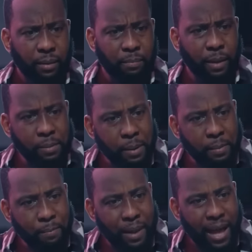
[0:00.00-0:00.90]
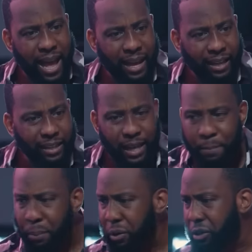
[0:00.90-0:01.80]
Babe, I'm back. That
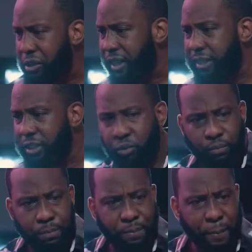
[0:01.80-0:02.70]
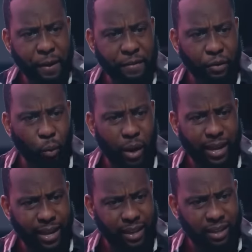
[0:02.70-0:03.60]
boy looks like he's preparing for
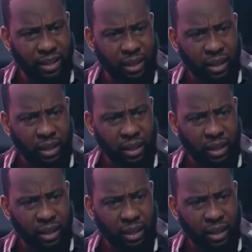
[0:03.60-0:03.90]
WAEC.